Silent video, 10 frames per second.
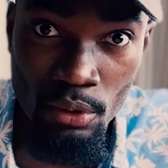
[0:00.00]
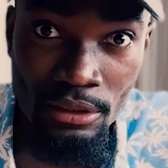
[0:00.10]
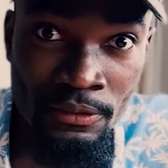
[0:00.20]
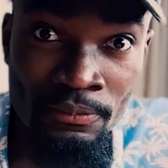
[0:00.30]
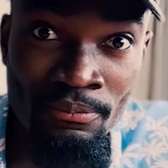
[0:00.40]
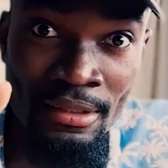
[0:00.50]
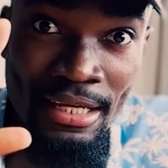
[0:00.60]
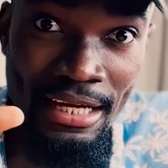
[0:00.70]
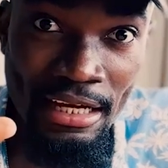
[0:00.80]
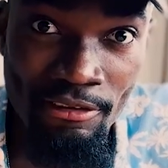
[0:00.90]
what
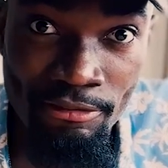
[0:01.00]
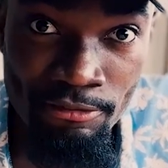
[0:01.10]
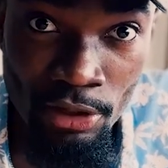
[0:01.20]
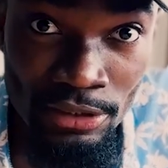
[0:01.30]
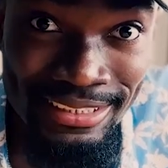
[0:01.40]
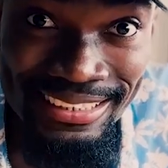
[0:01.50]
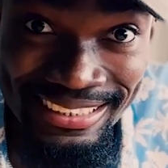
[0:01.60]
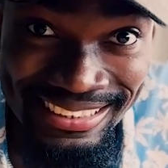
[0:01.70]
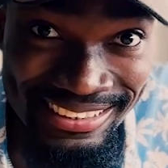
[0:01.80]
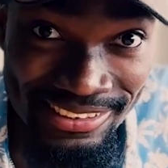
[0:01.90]
a fund
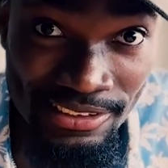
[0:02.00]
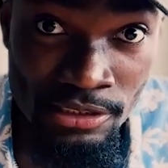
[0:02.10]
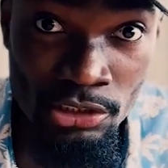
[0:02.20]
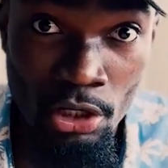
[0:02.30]
is.